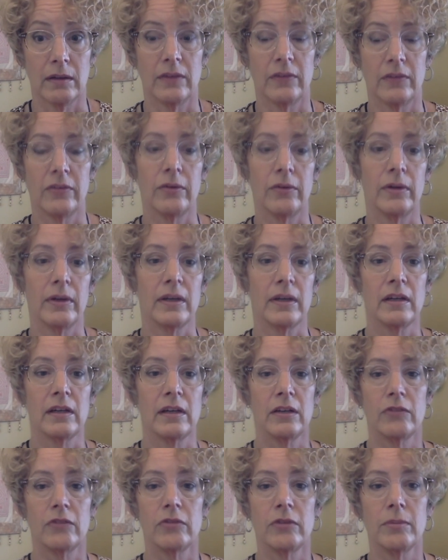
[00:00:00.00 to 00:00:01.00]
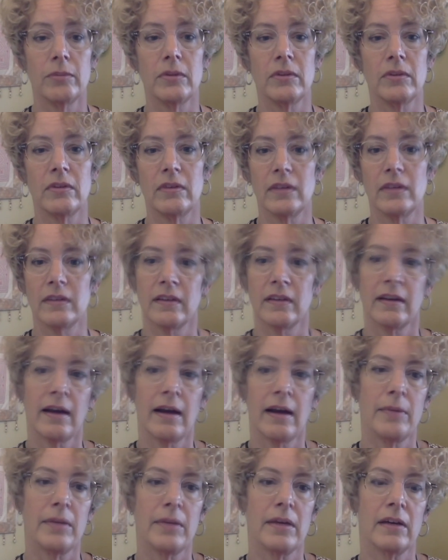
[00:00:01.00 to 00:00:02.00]
And so it can contribute to things like
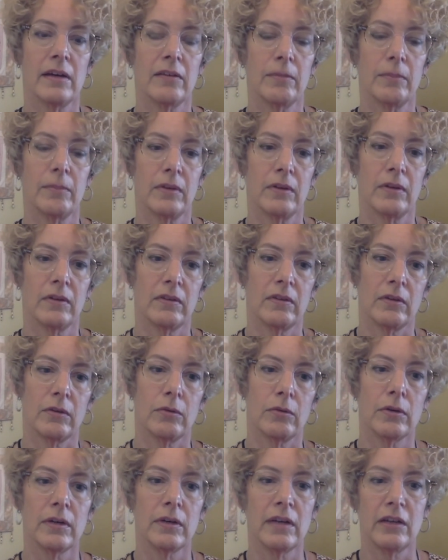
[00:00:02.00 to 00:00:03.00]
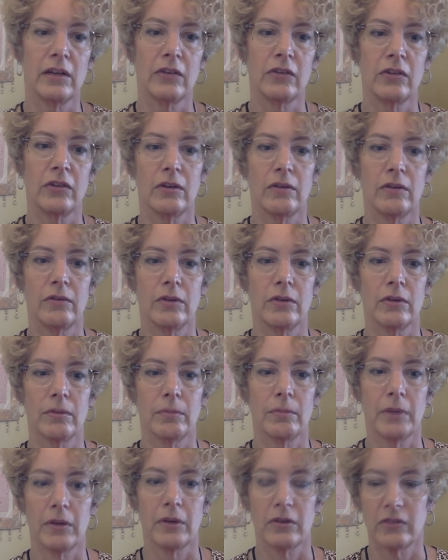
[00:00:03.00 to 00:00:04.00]
IBS because the coordination of your
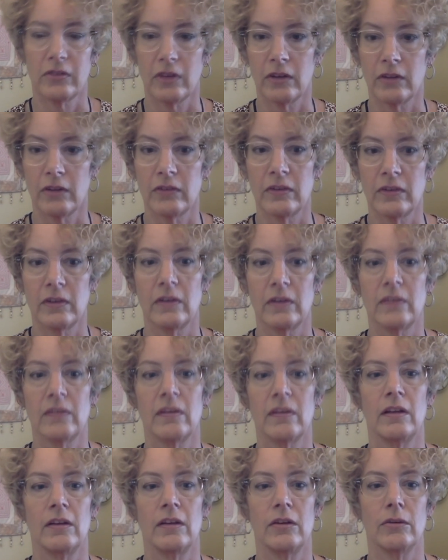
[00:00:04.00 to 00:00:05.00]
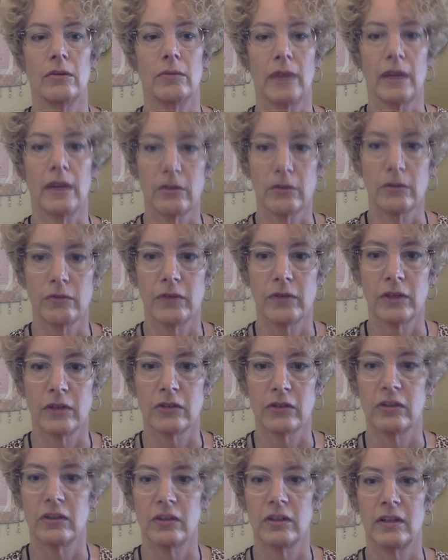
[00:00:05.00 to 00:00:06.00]
peristalsis and your rectal
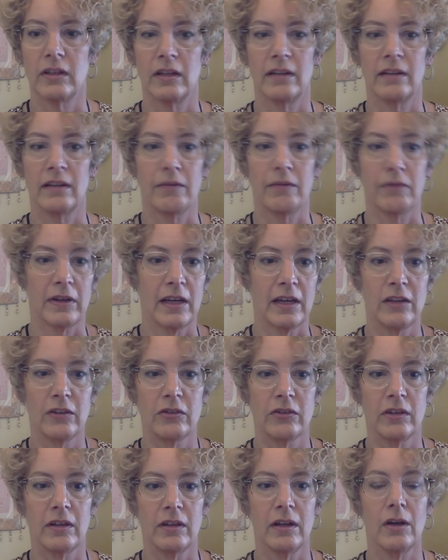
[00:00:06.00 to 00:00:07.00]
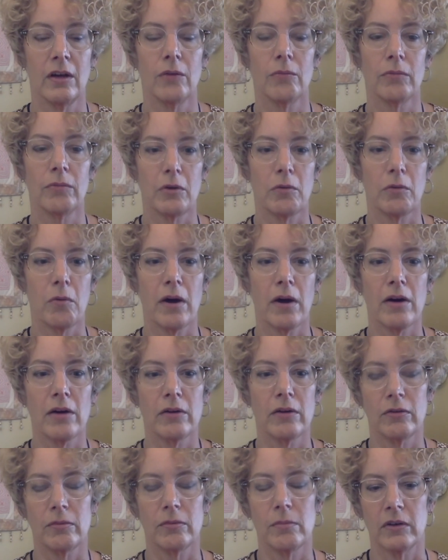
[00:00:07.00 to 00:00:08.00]
function and defecation require
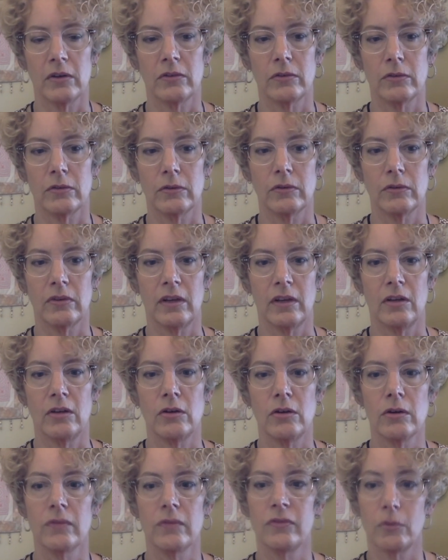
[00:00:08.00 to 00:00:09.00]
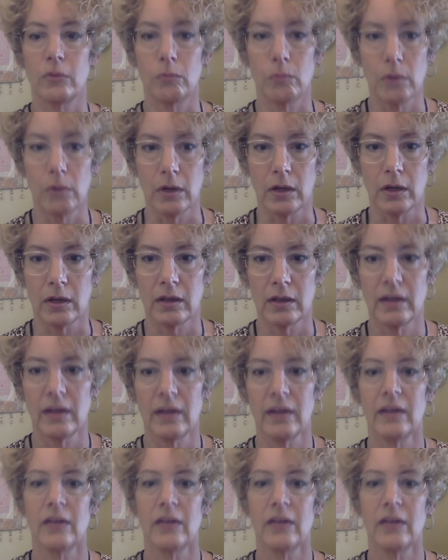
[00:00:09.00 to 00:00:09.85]
those muscles and nerves to work.